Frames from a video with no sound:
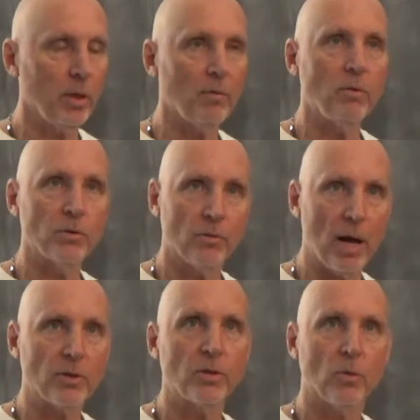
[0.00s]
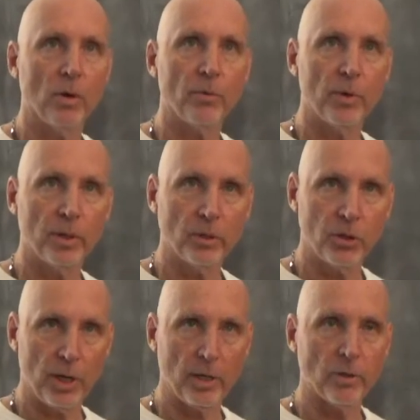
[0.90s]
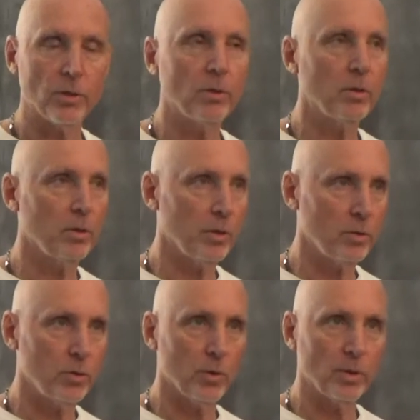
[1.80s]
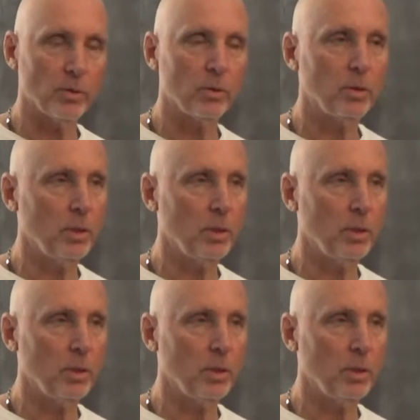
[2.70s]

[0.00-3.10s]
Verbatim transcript: levels of osteoarthritic change in their joints,